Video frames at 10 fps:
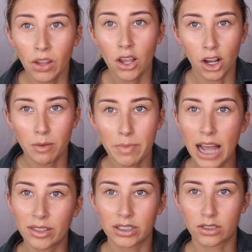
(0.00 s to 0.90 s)

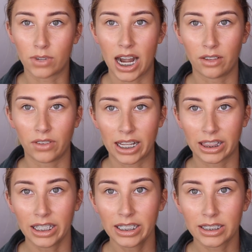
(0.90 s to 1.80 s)
compact that's round
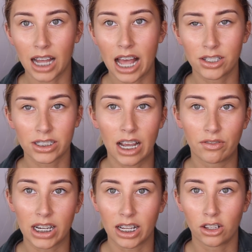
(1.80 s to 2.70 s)
like this. I just have
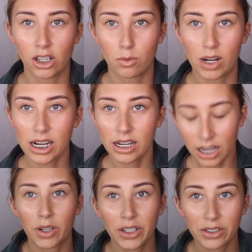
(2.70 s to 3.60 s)
an Inglot one.
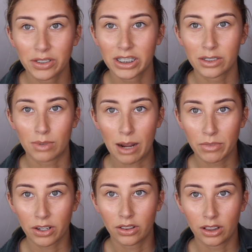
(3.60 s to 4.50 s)
What you do is just wrap
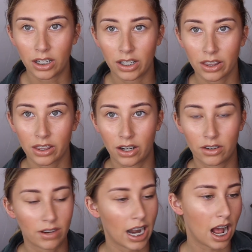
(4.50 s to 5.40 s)
the cloth
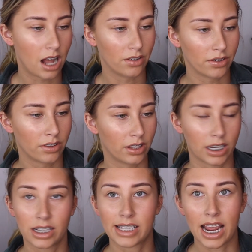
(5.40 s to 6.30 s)
around the
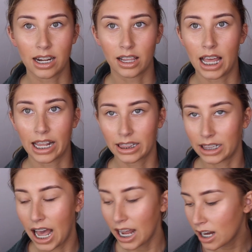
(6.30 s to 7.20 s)
container like
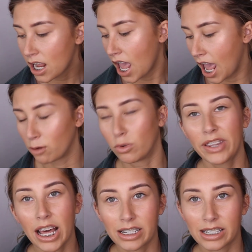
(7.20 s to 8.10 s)
that, and what
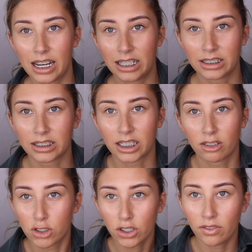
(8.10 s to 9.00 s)
that does is it
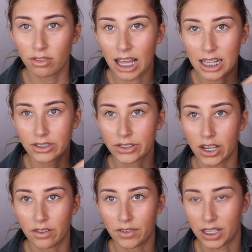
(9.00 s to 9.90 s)
gives you a flat
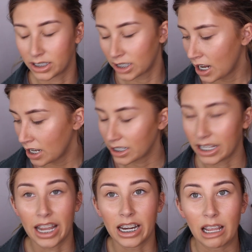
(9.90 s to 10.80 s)
surface to
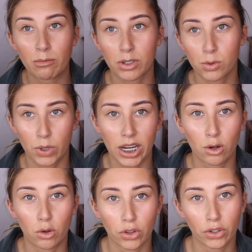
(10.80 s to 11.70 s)
get in between
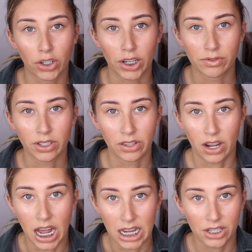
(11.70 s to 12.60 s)
all the grooves on the
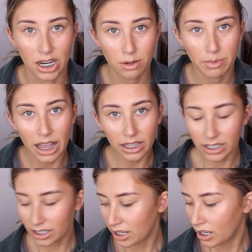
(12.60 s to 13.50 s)
eyeshadow
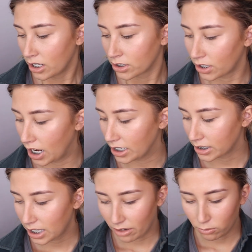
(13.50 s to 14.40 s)
palette. So I
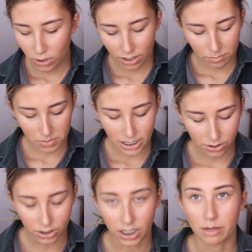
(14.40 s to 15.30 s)
just have one of my
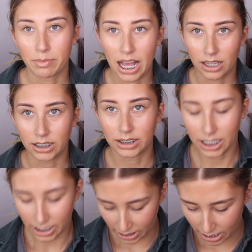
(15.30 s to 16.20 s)
dirty palettes
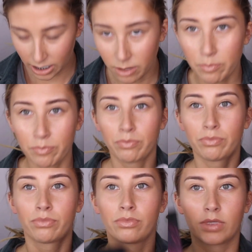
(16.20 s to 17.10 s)
here.
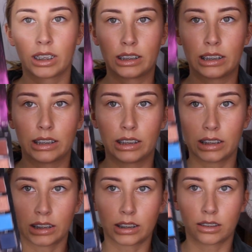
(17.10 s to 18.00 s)

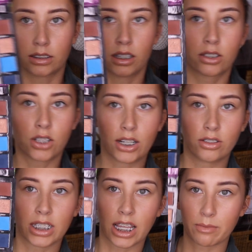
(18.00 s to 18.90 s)
Try
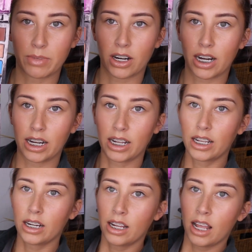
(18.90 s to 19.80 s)
not to get the mirror in
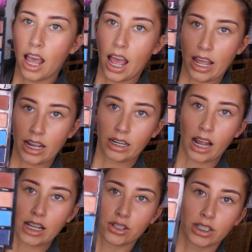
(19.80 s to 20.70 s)
it. And
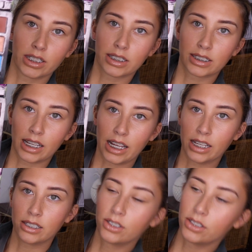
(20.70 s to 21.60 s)
as you can see, it's